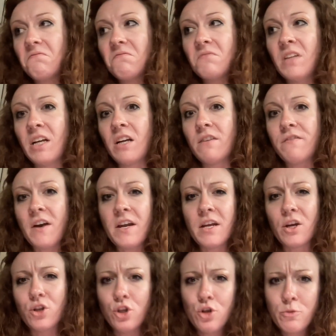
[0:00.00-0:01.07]
they're
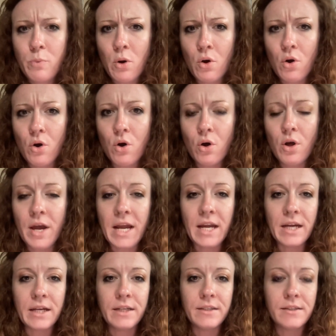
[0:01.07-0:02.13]
finding a loophole
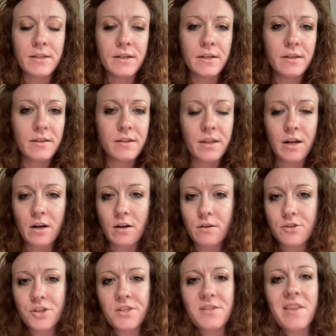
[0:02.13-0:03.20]
and they're
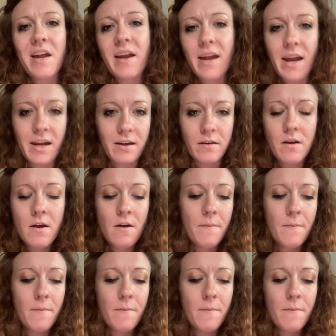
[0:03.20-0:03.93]
thinking